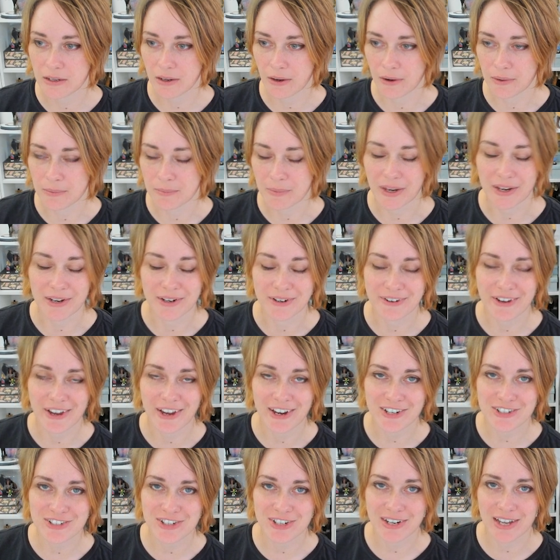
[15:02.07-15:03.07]
on my
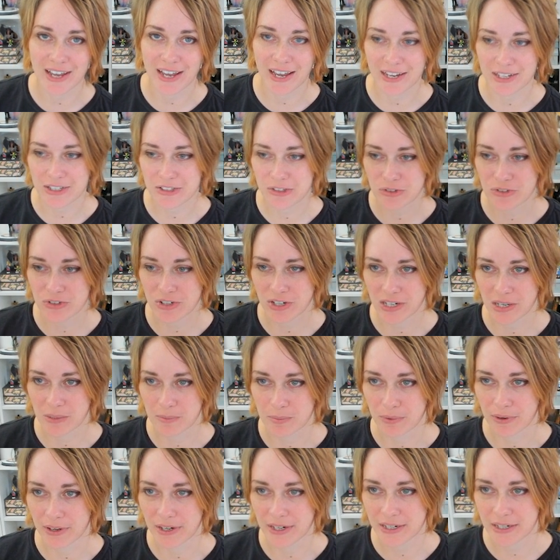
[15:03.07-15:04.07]
education. I had to take a
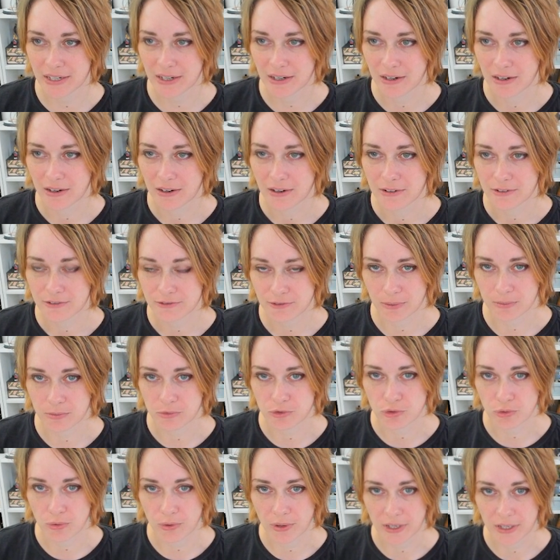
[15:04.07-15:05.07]
break from
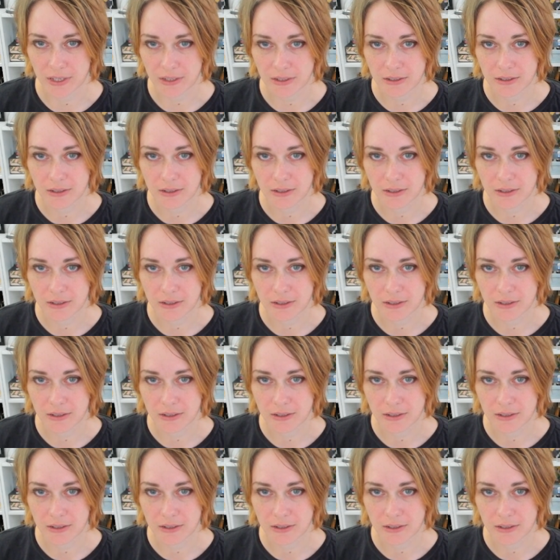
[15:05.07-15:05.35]
drawing.